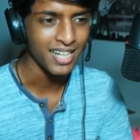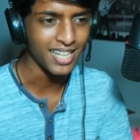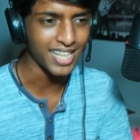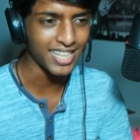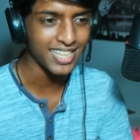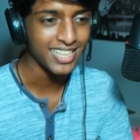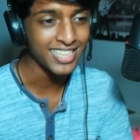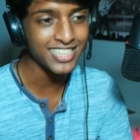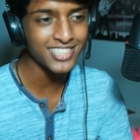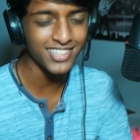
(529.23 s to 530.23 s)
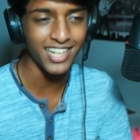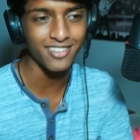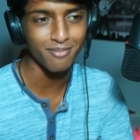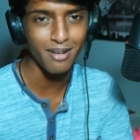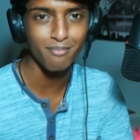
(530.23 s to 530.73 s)
like he's trying
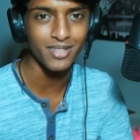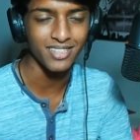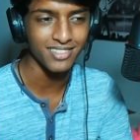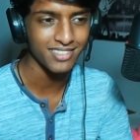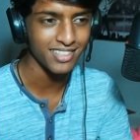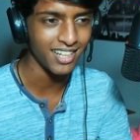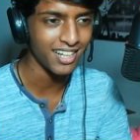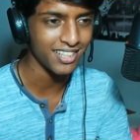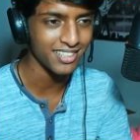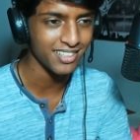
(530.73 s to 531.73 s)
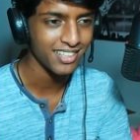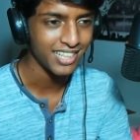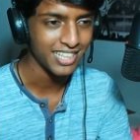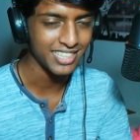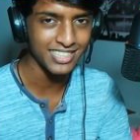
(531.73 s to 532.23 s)
to remember uh
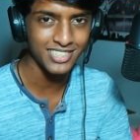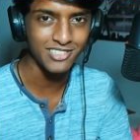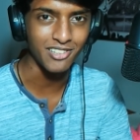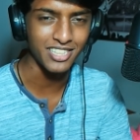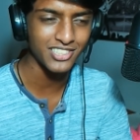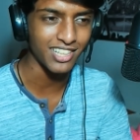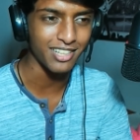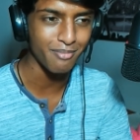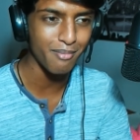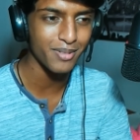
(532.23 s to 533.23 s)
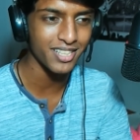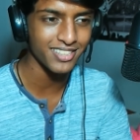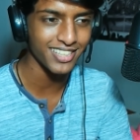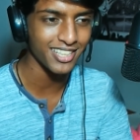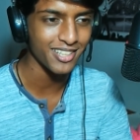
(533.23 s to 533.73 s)
in this song he's trying to remember
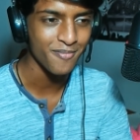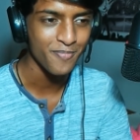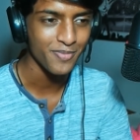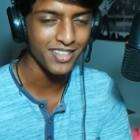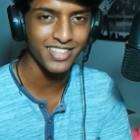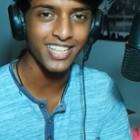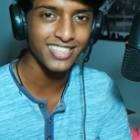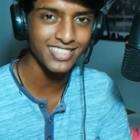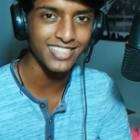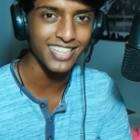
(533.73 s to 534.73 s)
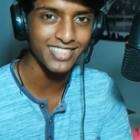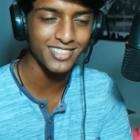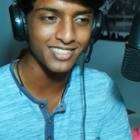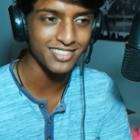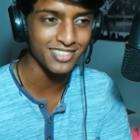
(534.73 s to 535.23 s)
the the things that they
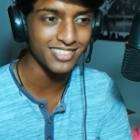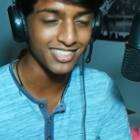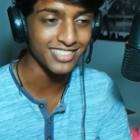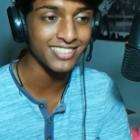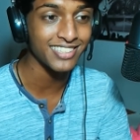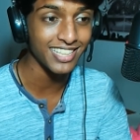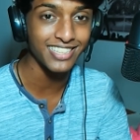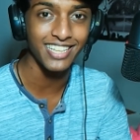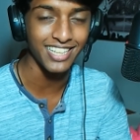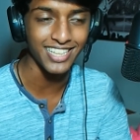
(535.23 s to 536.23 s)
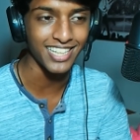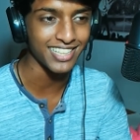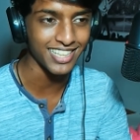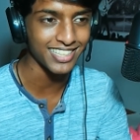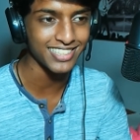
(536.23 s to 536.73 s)
that, that they
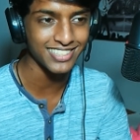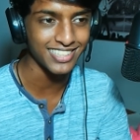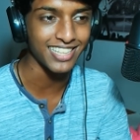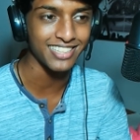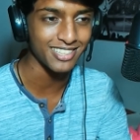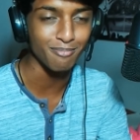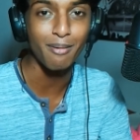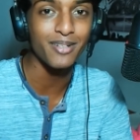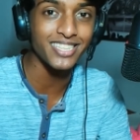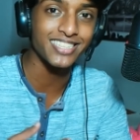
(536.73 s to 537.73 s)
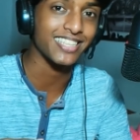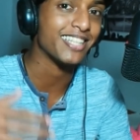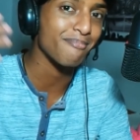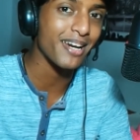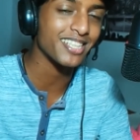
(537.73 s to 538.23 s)
i guess that the memories that
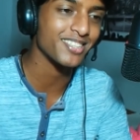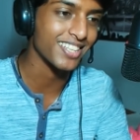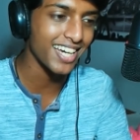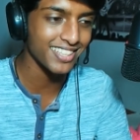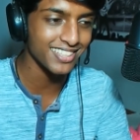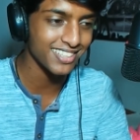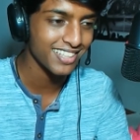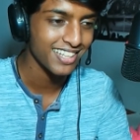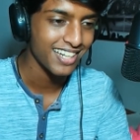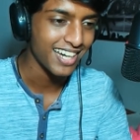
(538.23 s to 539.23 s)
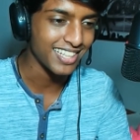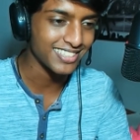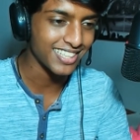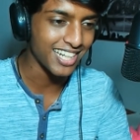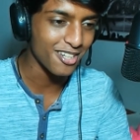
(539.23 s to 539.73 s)
they made together and
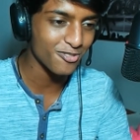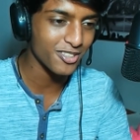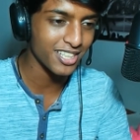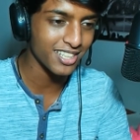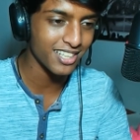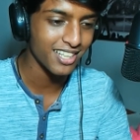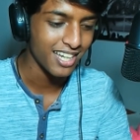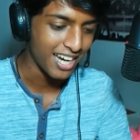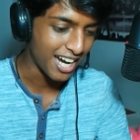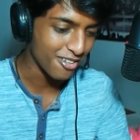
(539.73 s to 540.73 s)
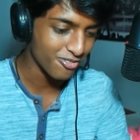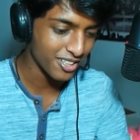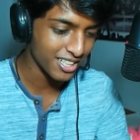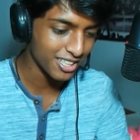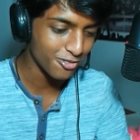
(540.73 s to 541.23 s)
saying i feel i
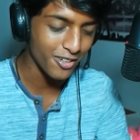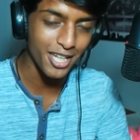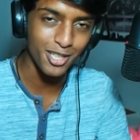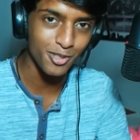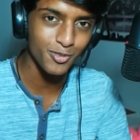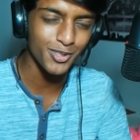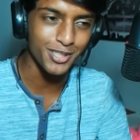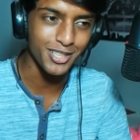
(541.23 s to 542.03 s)
feel the way you would